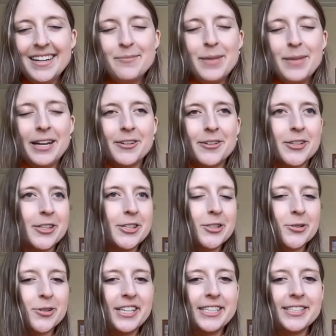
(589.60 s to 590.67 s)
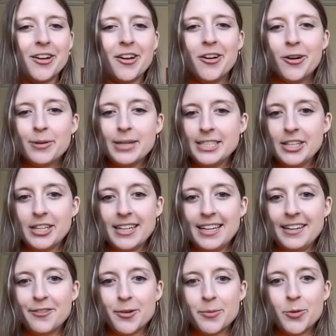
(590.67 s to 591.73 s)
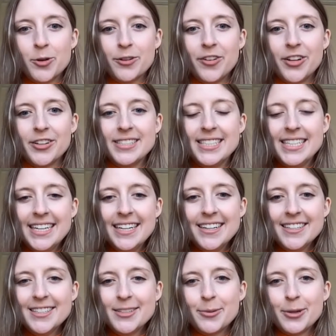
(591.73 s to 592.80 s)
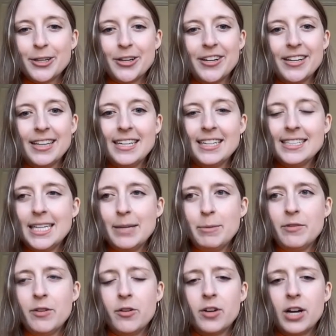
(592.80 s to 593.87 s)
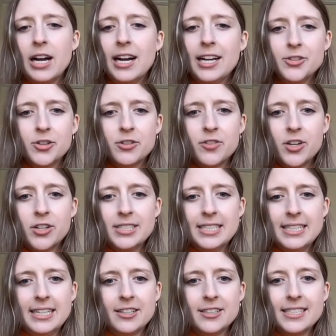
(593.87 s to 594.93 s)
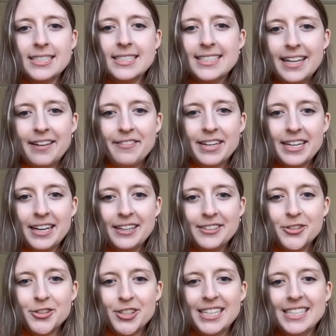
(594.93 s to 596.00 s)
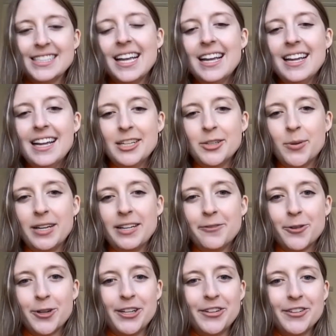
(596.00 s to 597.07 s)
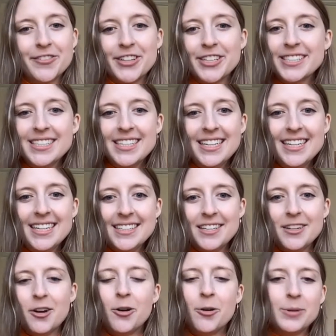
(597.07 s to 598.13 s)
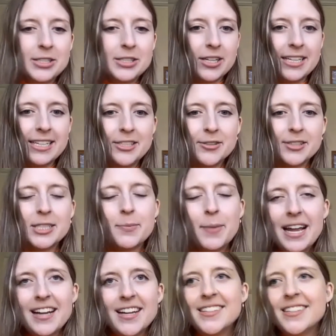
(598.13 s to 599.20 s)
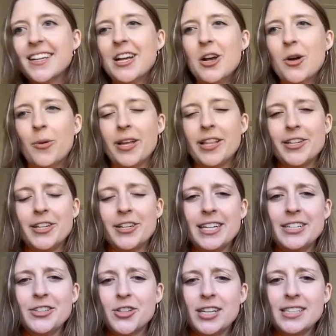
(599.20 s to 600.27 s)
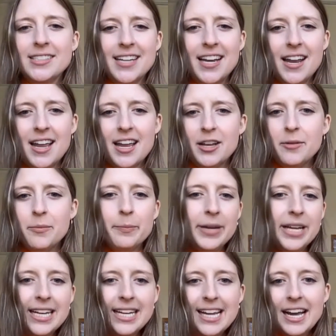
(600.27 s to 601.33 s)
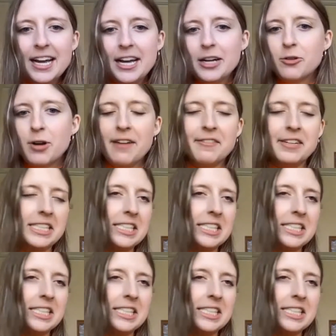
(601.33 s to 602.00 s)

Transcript: Medical Herstory is always looking for more volunteers. We're currently a team of over 100 volunteers in 7 countries and 24 universities, and always looking to expand. Whether you're interested in media, graphic